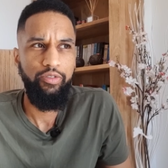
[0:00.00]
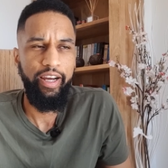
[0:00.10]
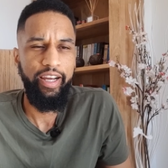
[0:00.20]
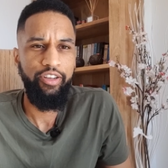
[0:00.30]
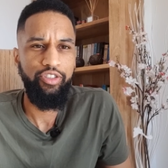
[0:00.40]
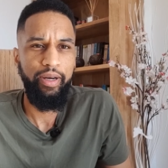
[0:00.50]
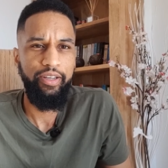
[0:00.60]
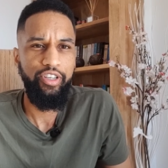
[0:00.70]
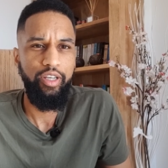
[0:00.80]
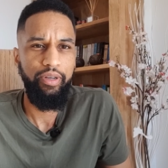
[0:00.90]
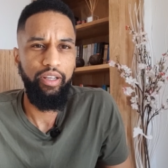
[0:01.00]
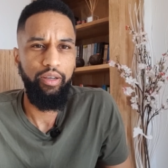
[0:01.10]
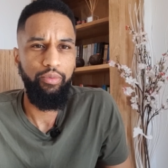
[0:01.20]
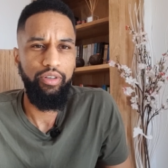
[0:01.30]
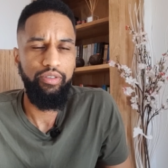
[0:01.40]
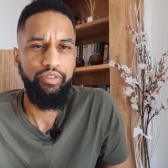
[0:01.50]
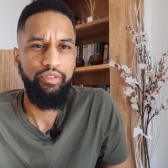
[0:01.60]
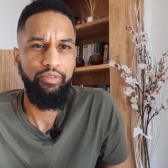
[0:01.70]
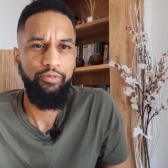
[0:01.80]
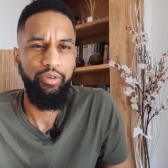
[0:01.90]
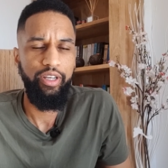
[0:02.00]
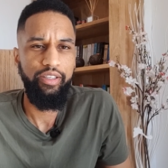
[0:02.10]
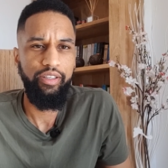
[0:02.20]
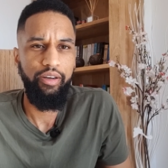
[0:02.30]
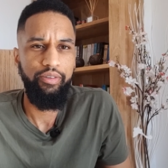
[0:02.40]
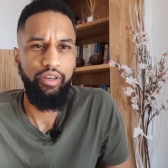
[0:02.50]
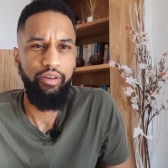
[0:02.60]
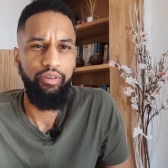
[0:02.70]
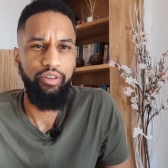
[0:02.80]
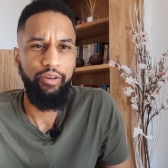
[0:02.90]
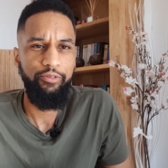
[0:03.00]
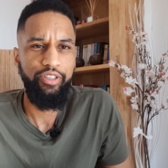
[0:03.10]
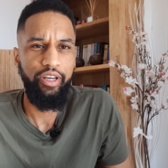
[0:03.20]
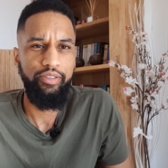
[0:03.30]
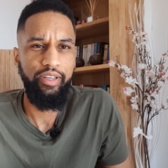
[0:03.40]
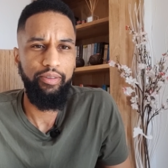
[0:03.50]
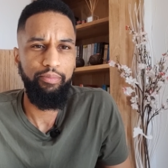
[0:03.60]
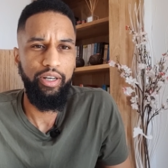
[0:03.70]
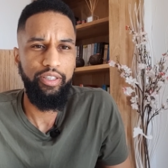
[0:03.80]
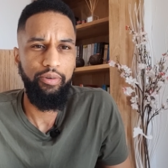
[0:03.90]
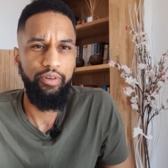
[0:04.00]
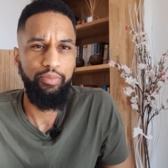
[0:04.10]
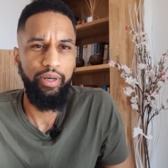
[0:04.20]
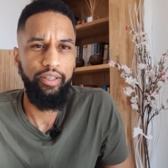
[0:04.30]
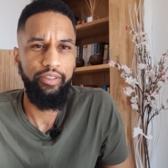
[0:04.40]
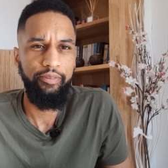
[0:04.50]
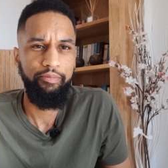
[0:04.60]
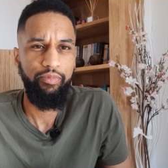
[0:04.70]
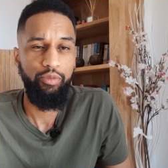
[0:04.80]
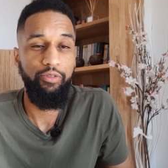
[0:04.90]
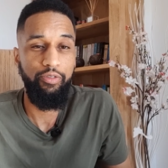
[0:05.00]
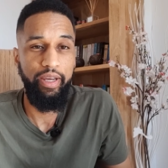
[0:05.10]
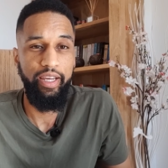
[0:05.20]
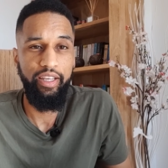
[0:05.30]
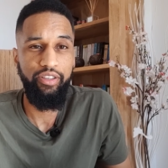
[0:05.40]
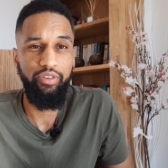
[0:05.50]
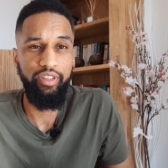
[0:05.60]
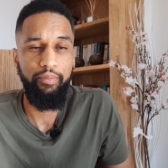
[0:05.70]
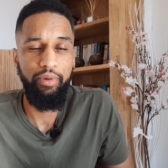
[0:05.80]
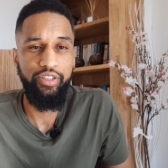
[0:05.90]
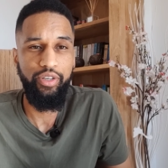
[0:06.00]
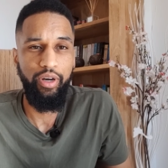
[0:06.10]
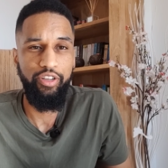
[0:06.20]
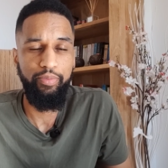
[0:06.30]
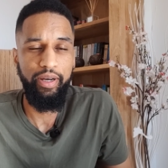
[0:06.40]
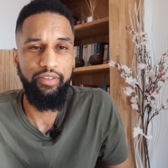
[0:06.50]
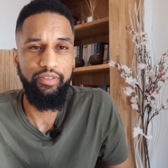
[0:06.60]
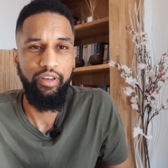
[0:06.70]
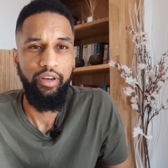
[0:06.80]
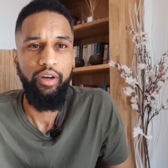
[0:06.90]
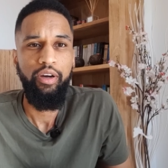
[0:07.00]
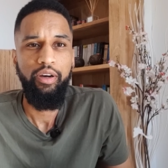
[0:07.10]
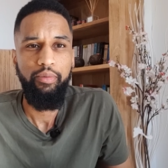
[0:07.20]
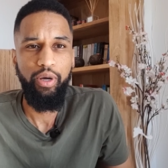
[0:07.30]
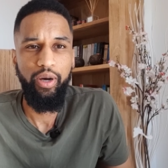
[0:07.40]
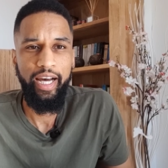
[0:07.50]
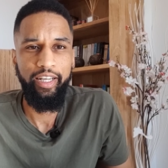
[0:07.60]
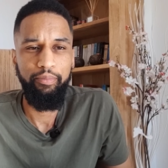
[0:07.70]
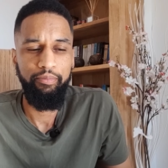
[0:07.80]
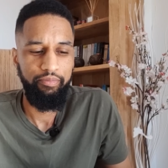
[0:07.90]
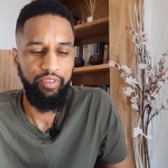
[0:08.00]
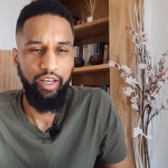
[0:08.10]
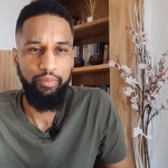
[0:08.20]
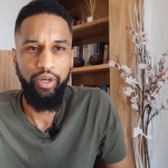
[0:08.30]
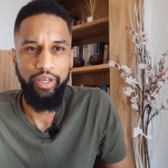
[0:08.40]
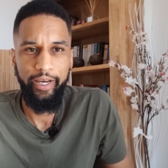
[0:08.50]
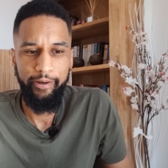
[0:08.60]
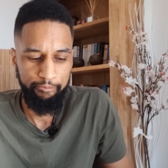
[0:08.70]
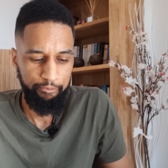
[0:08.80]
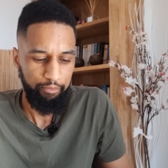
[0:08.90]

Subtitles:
over £800 cheaper than it was 4 years ago. So on average, it goes down by £200. Well, for me, it's gone down by £200 per annum, yeah, per year.